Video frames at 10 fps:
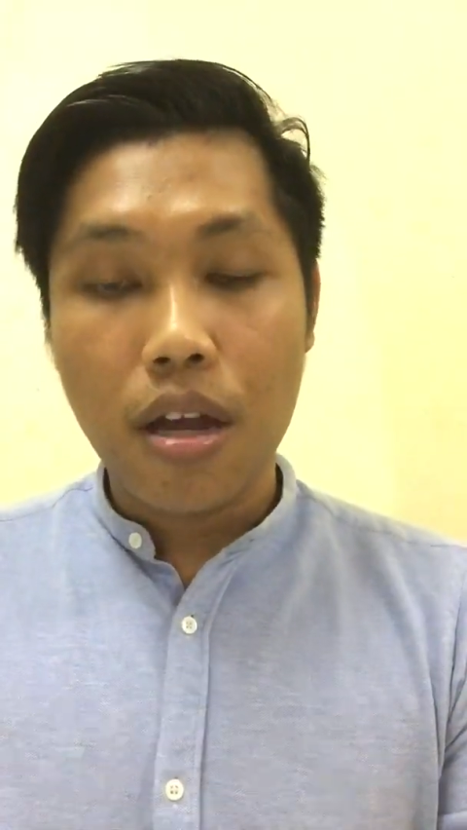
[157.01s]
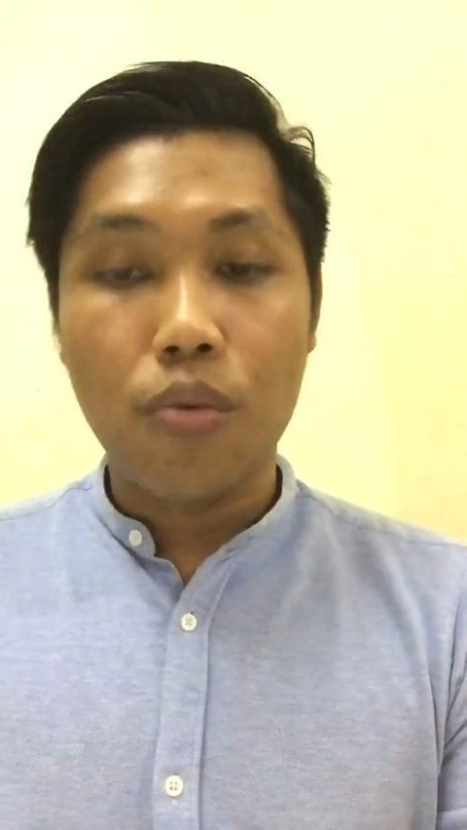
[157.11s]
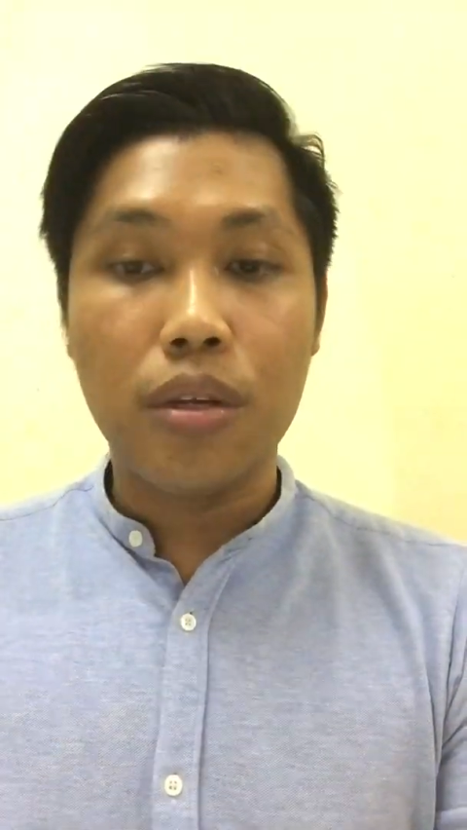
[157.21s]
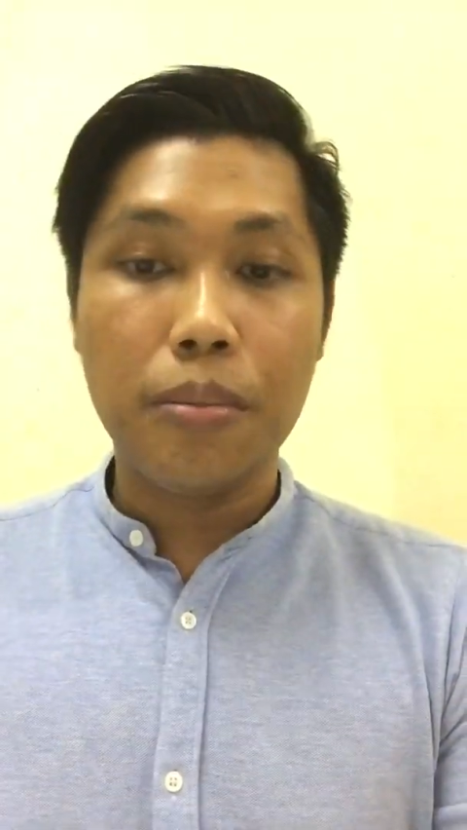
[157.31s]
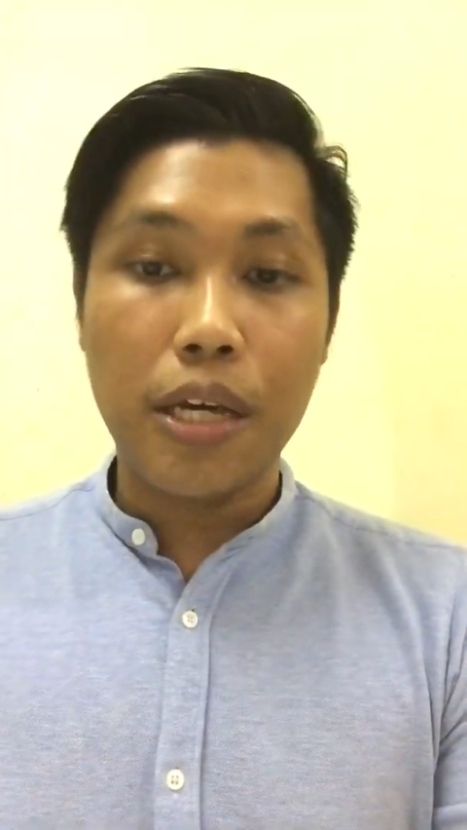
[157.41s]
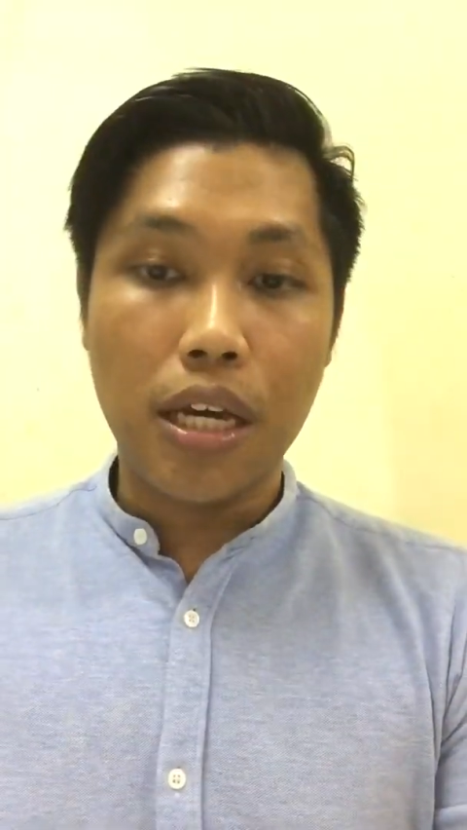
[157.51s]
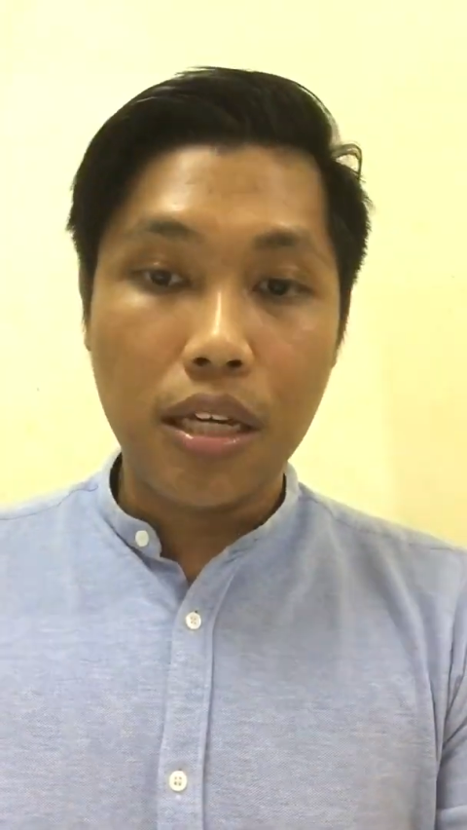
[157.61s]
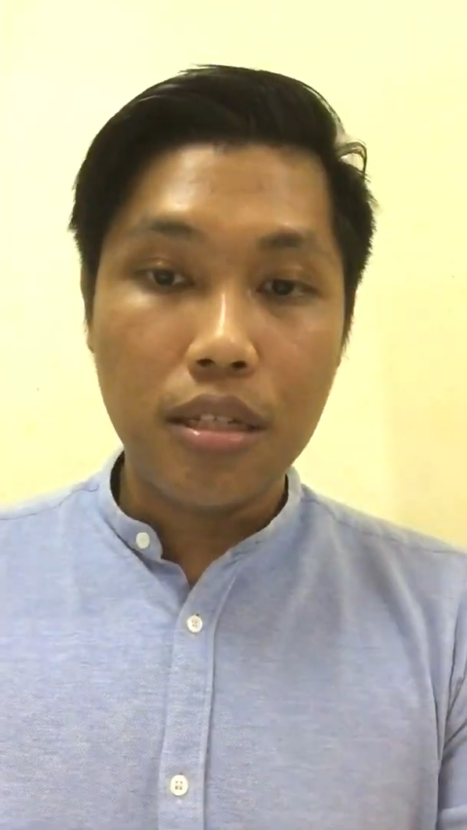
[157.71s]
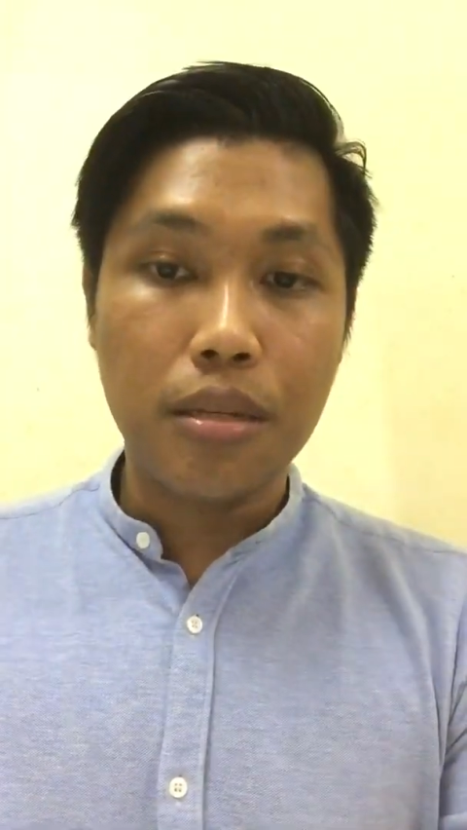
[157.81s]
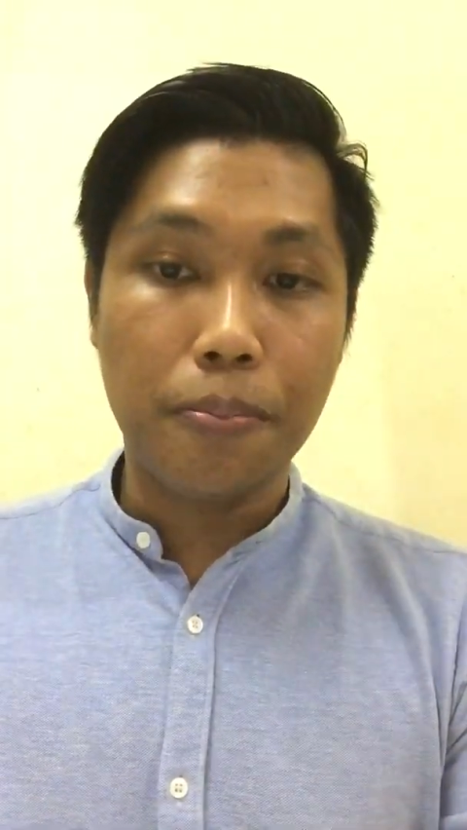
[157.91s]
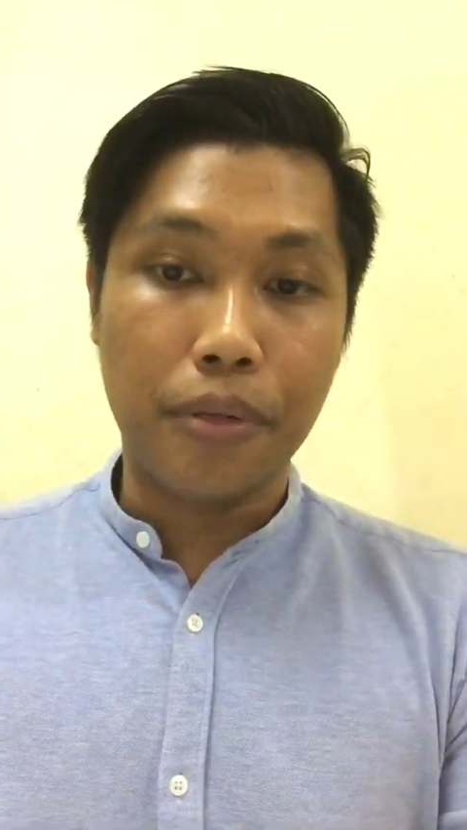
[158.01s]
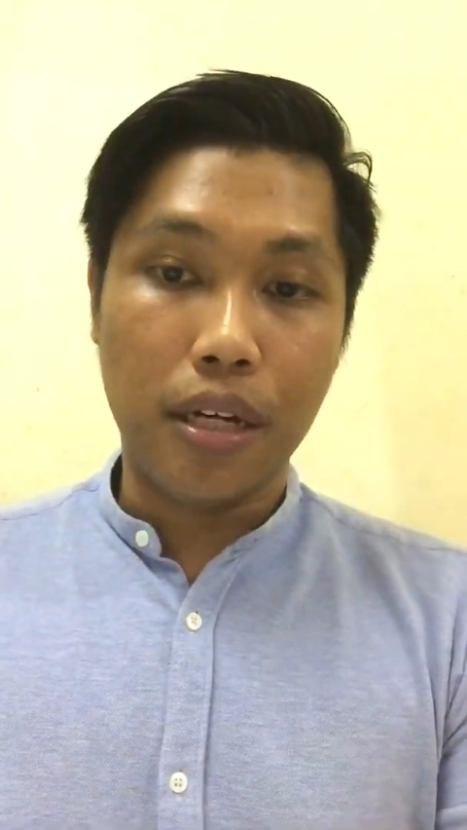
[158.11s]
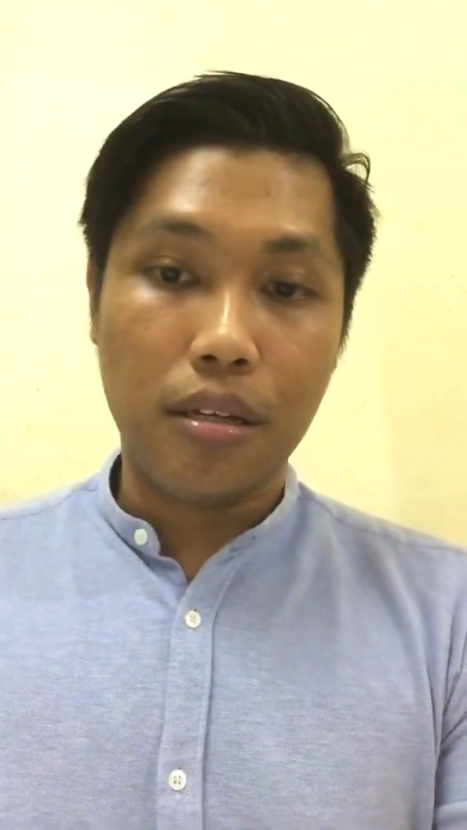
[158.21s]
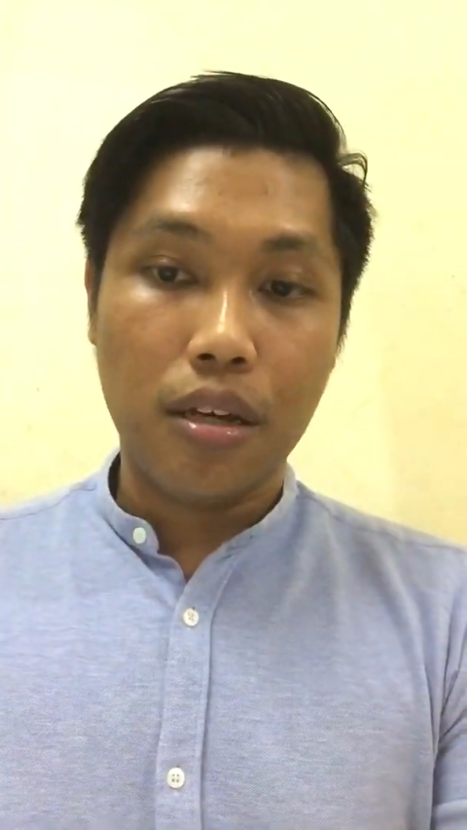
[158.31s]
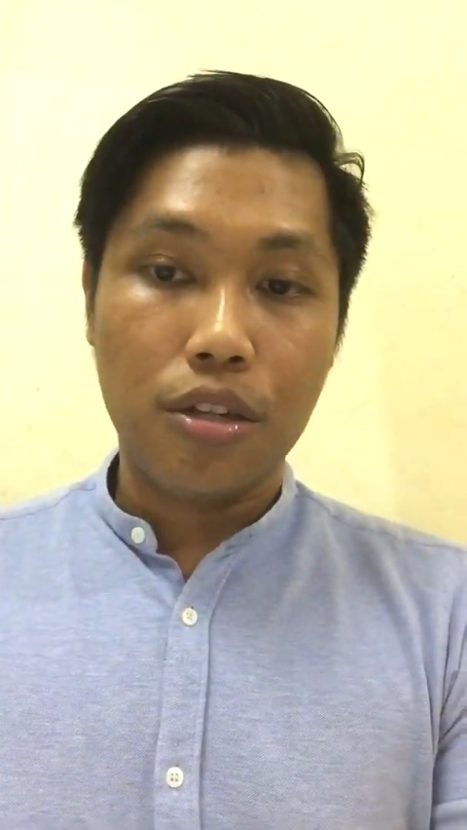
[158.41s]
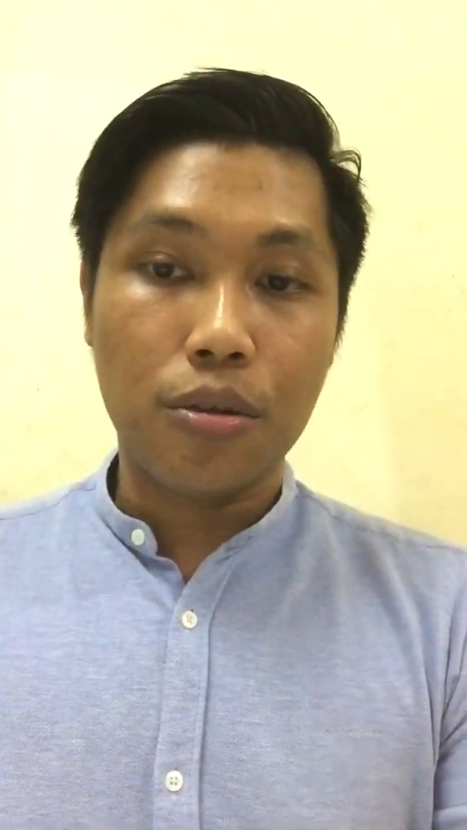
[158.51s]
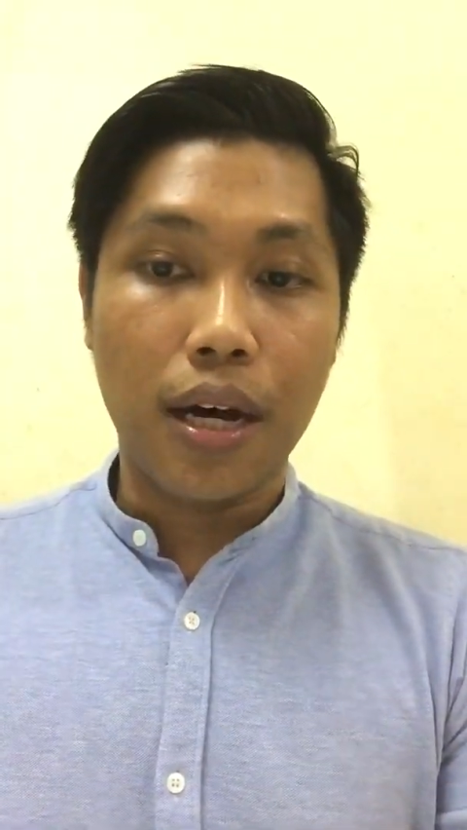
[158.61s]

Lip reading: will be interpreted to